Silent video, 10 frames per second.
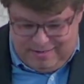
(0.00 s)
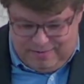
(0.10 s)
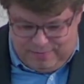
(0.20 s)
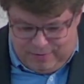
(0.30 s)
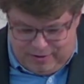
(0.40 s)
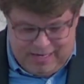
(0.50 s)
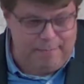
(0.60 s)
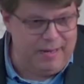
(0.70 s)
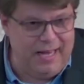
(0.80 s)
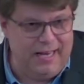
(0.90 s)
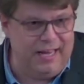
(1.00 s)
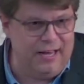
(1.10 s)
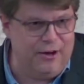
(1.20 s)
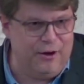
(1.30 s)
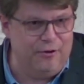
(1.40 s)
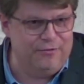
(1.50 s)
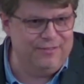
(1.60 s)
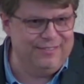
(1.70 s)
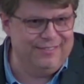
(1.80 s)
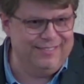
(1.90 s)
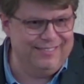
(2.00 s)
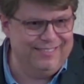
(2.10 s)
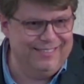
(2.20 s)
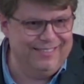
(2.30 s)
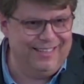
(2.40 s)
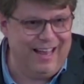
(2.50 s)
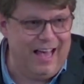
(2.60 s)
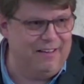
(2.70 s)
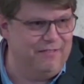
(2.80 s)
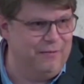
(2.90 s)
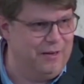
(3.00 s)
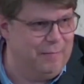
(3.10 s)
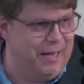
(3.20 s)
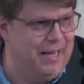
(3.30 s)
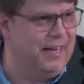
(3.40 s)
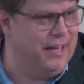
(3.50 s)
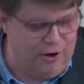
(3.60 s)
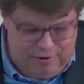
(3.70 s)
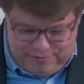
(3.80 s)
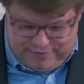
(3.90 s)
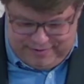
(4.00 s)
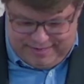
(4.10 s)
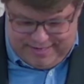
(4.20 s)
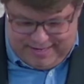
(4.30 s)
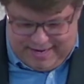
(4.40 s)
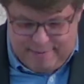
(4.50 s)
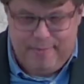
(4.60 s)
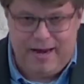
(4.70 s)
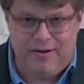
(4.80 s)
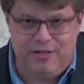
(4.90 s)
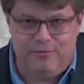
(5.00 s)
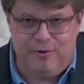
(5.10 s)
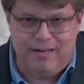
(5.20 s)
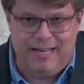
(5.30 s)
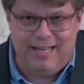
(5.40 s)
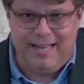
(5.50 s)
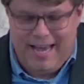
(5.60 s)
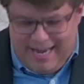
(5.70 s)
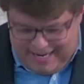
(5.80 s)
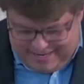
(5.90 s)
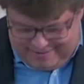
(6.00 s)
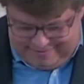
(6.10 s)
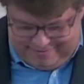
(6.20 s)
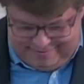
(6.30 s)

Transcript: What a beginning of life, what a beginning of a marriage, what a day.